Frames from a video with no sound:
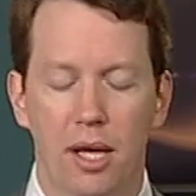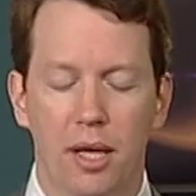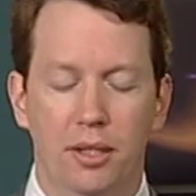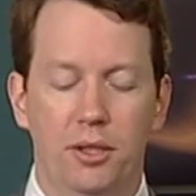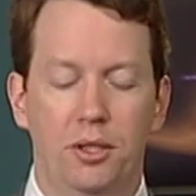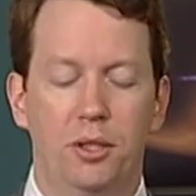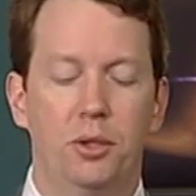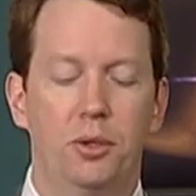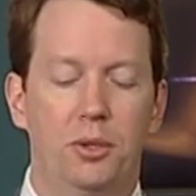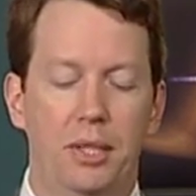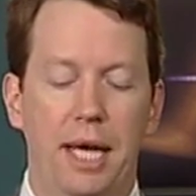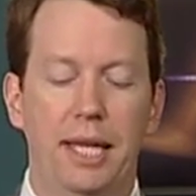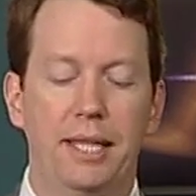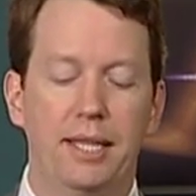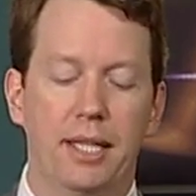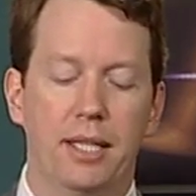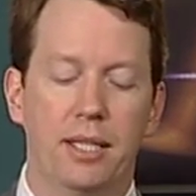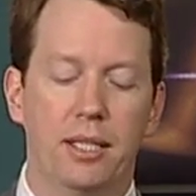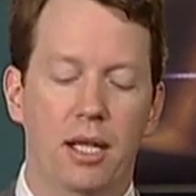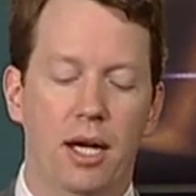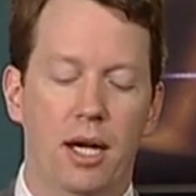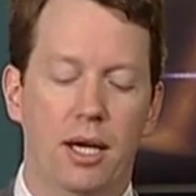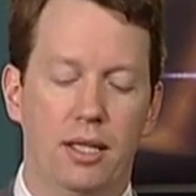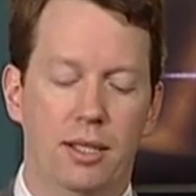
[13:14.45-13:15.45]
So you take the
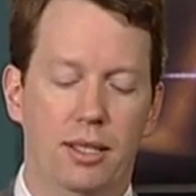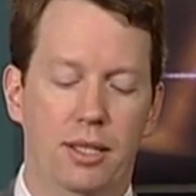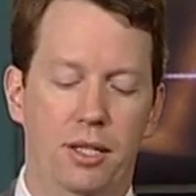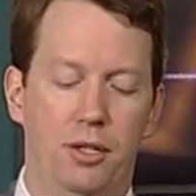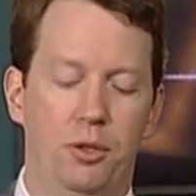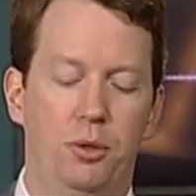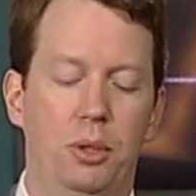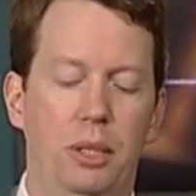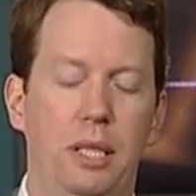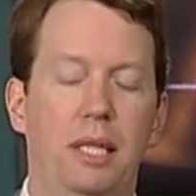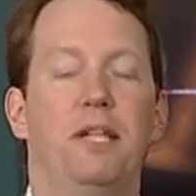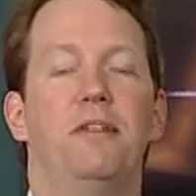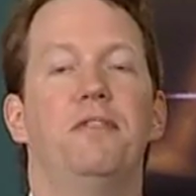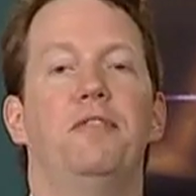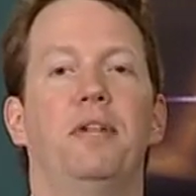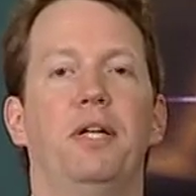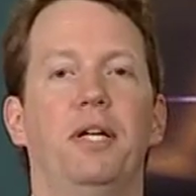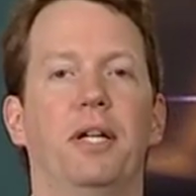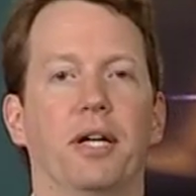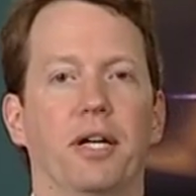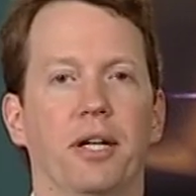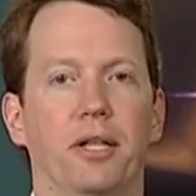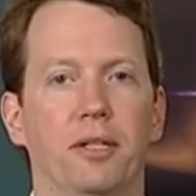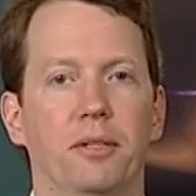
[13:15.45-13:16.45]
clock that you leave
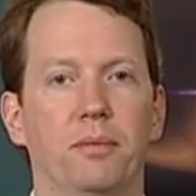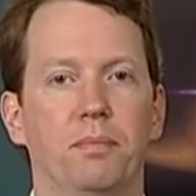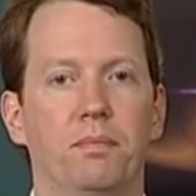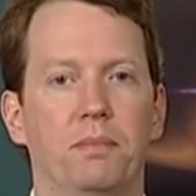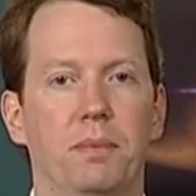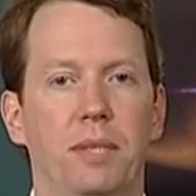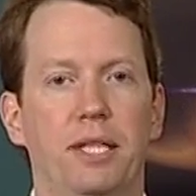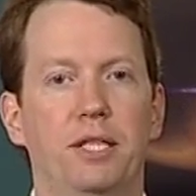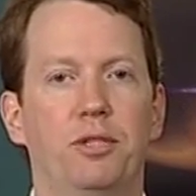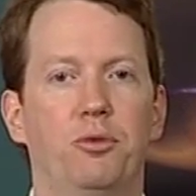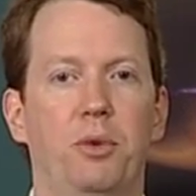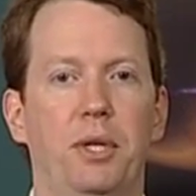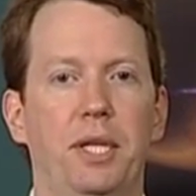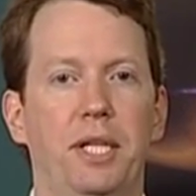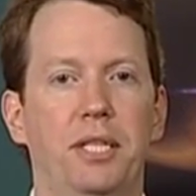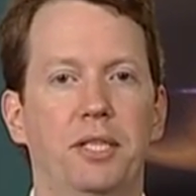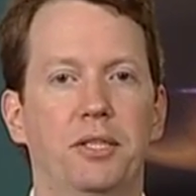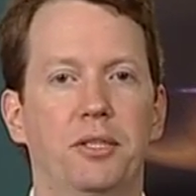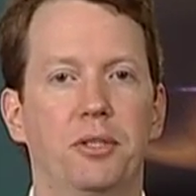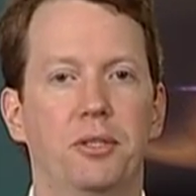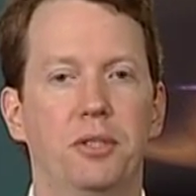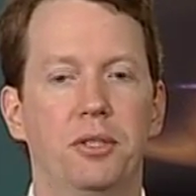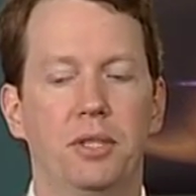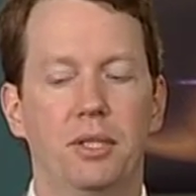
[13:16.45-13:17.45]
here, it's reading a
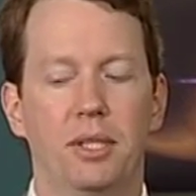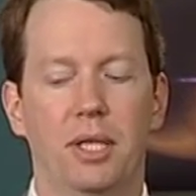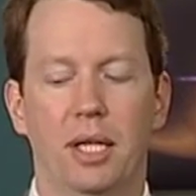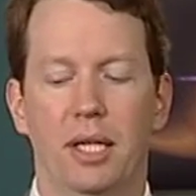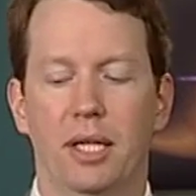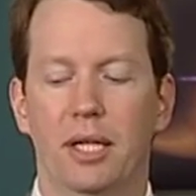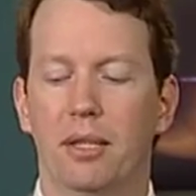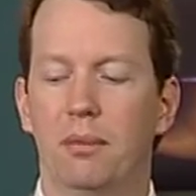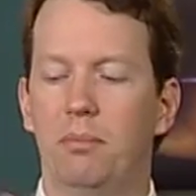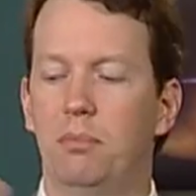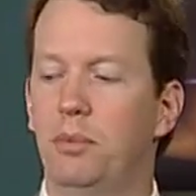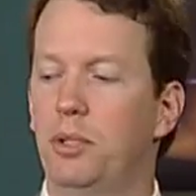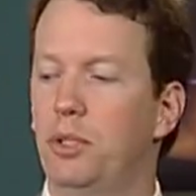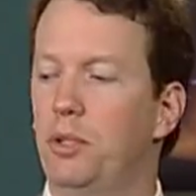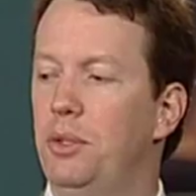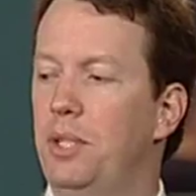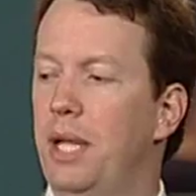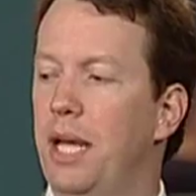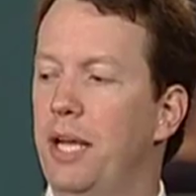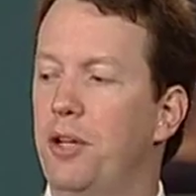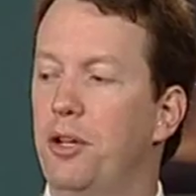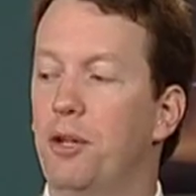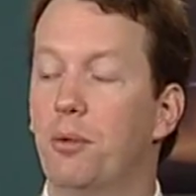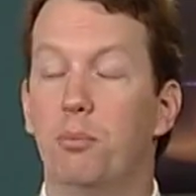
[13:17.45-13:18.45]
certain time, you
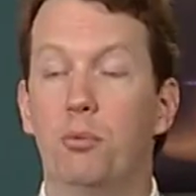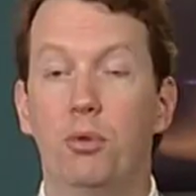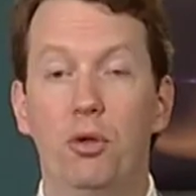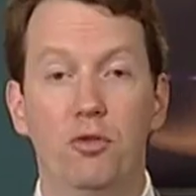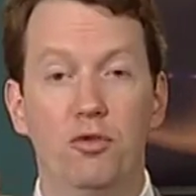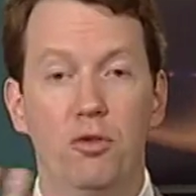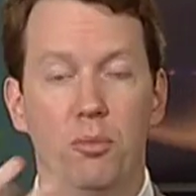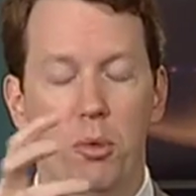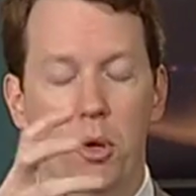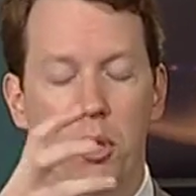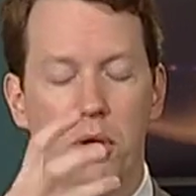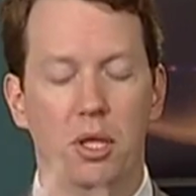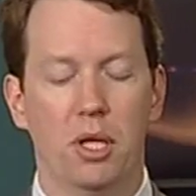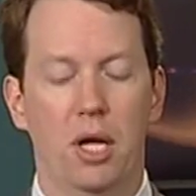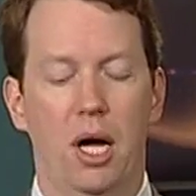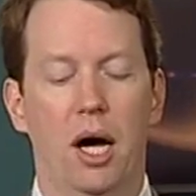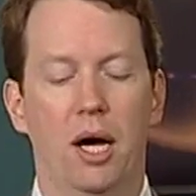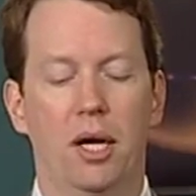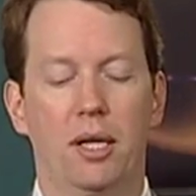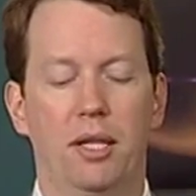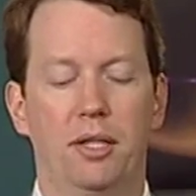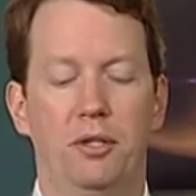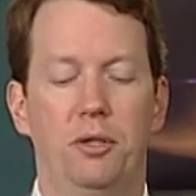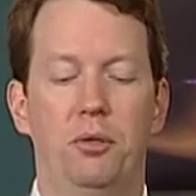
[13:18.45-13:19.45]
take your movable
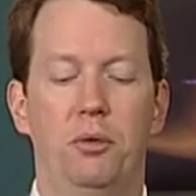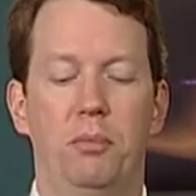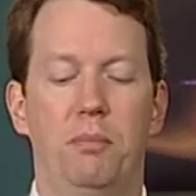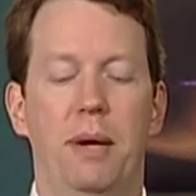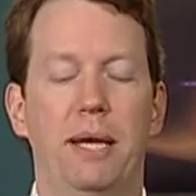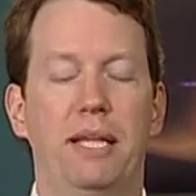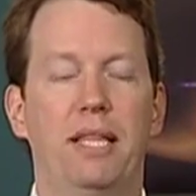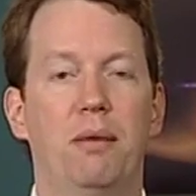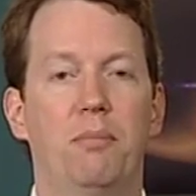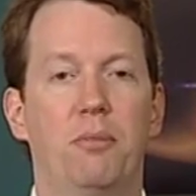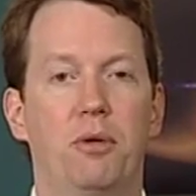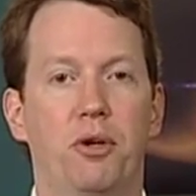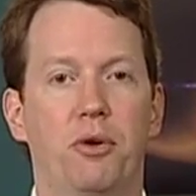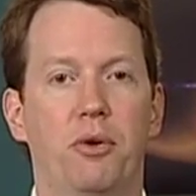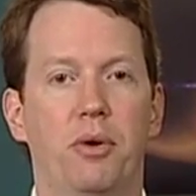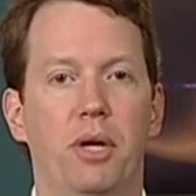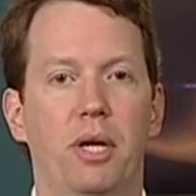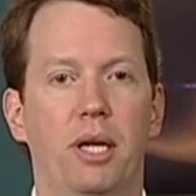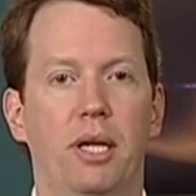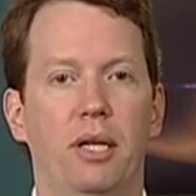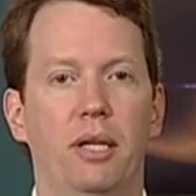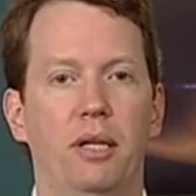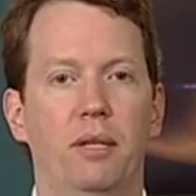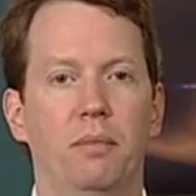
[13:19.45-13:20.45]
clock and you make them
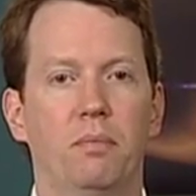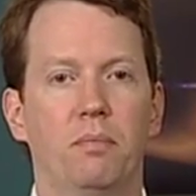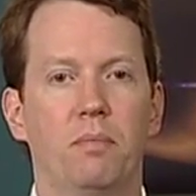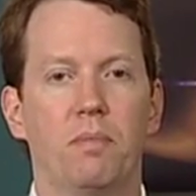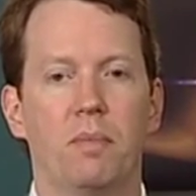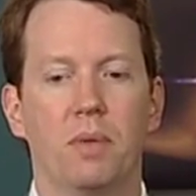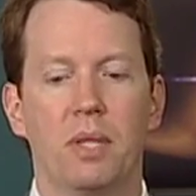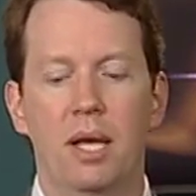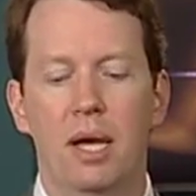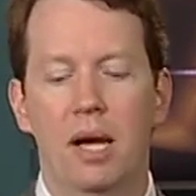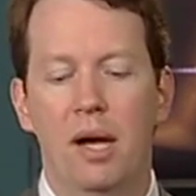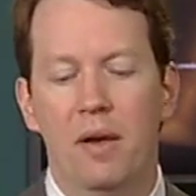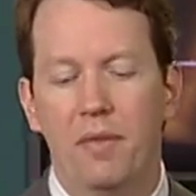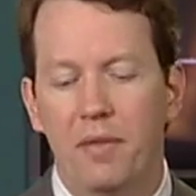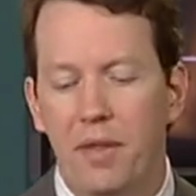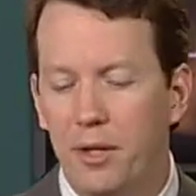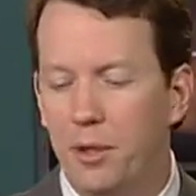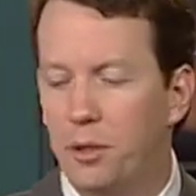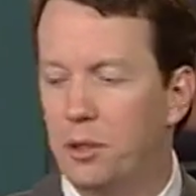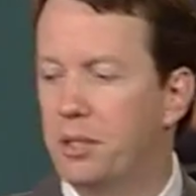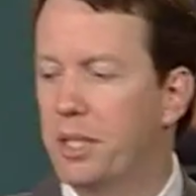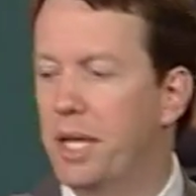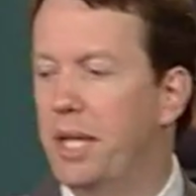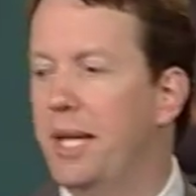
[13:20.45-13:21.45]
agree, then
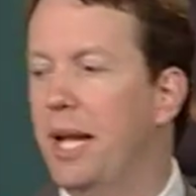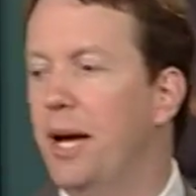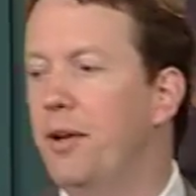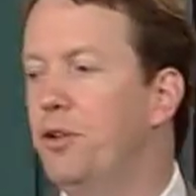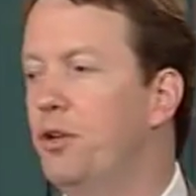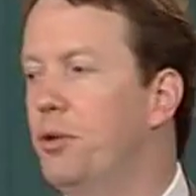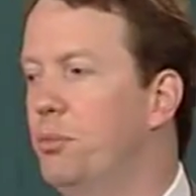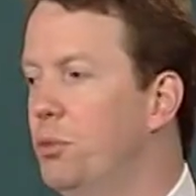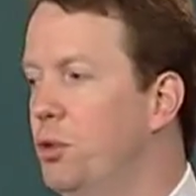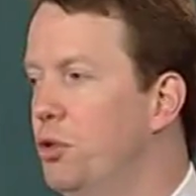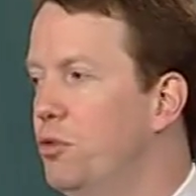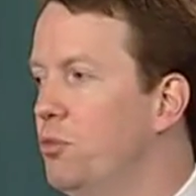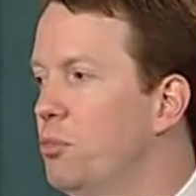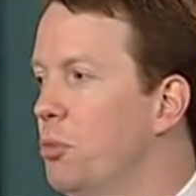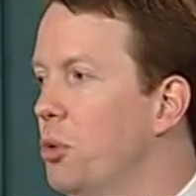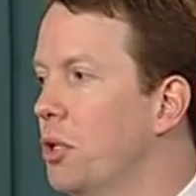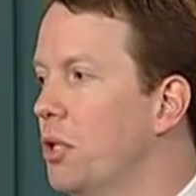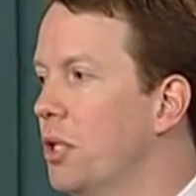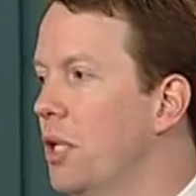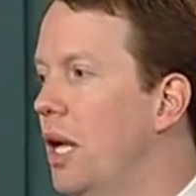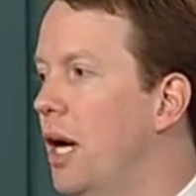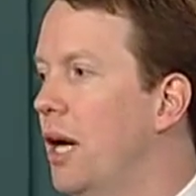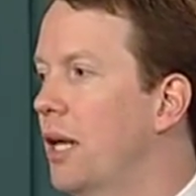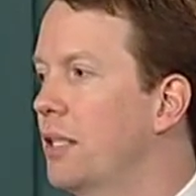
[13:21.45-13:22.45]
you send out your movable
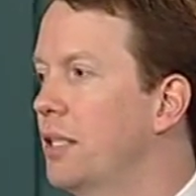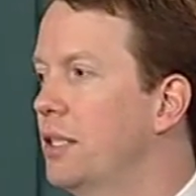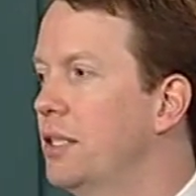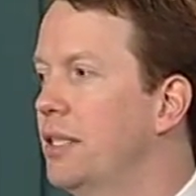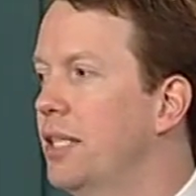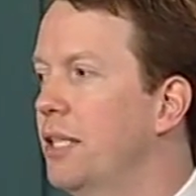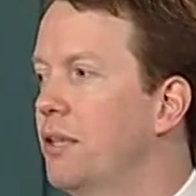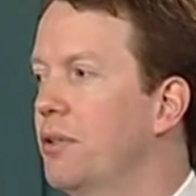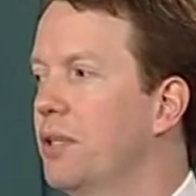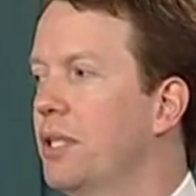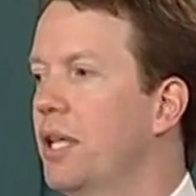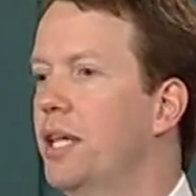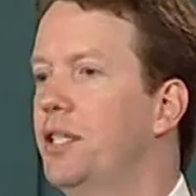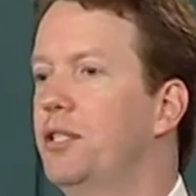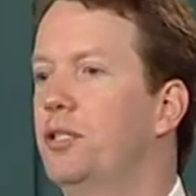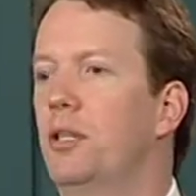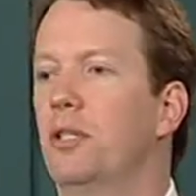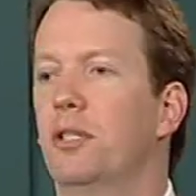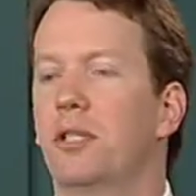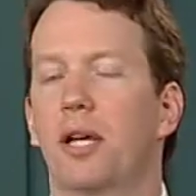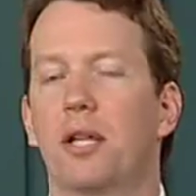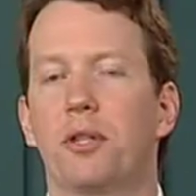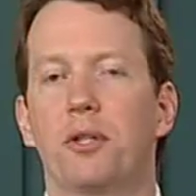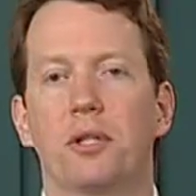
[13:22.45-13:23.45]
clock to synchronize
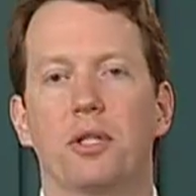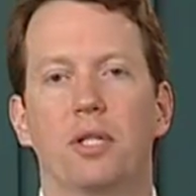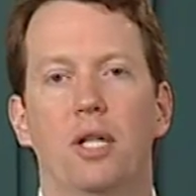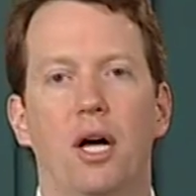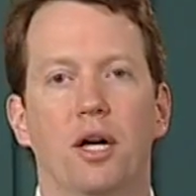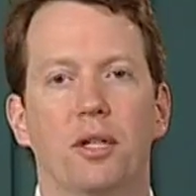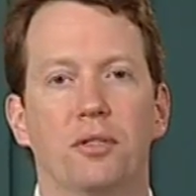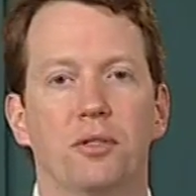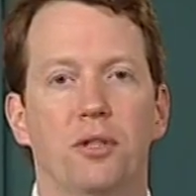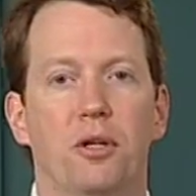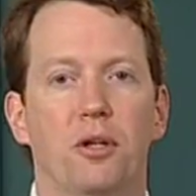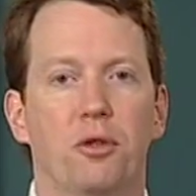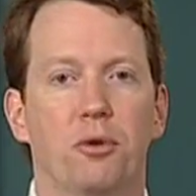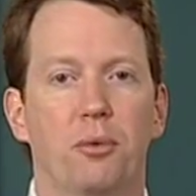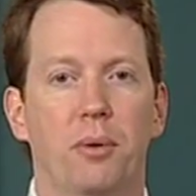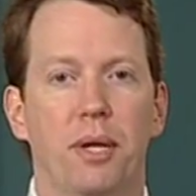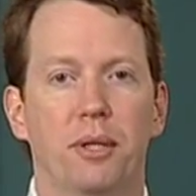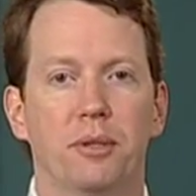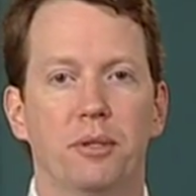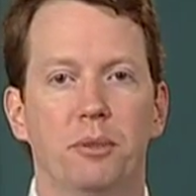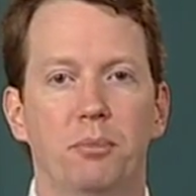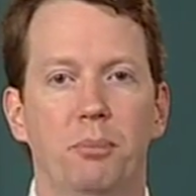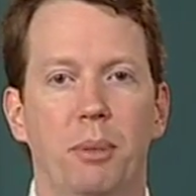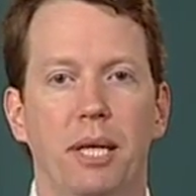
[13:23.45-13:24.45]
all the other clocks all
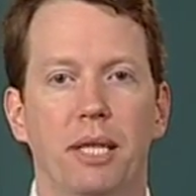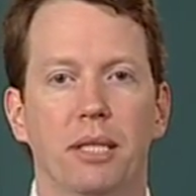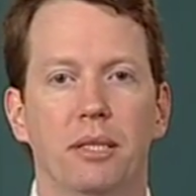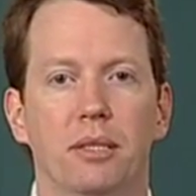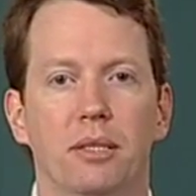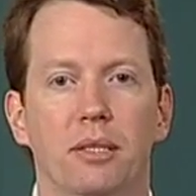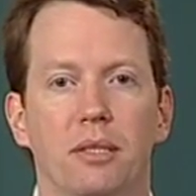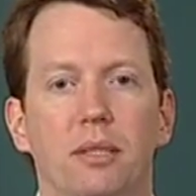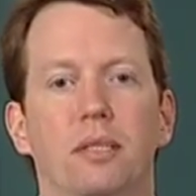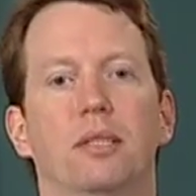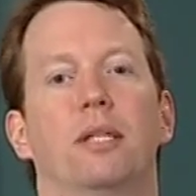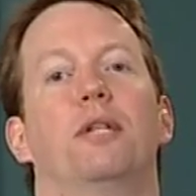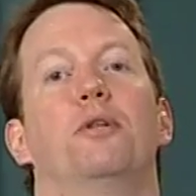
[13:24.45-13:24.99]
throughout space.